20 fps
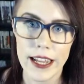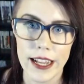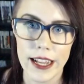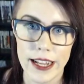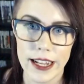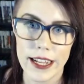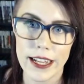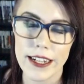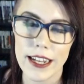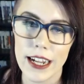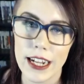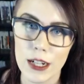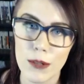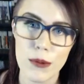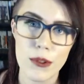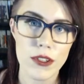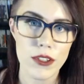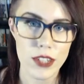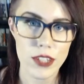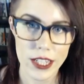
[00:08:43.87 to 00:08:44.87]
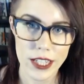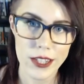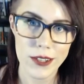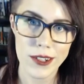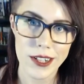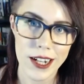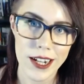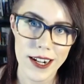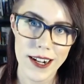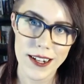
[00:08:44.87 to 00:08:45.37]
And I will see
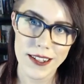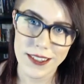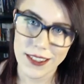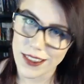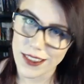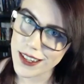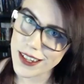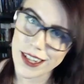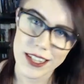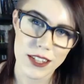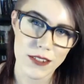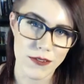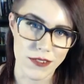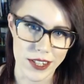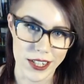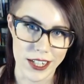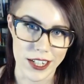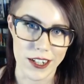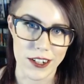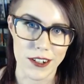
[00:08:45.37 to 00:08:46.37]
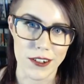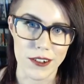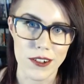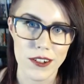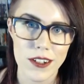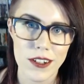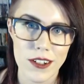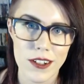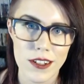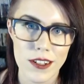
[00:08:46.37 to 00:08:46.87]
you guys in the next video.
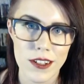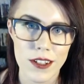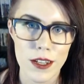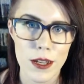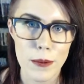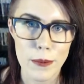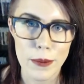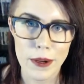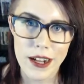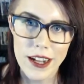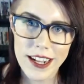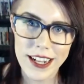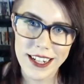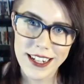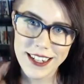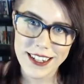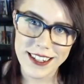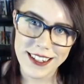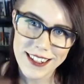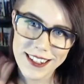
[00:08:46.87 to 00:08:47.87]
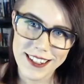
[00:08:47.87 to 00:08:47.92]
Bye!